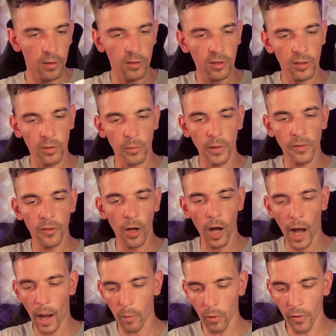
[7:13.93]
So we've got
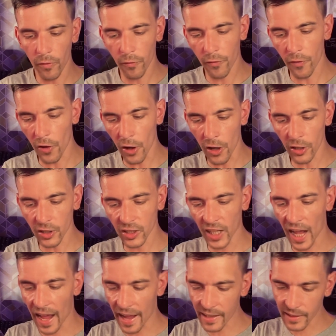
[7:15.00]
our first
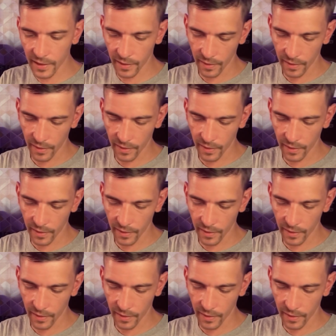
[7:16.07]
head,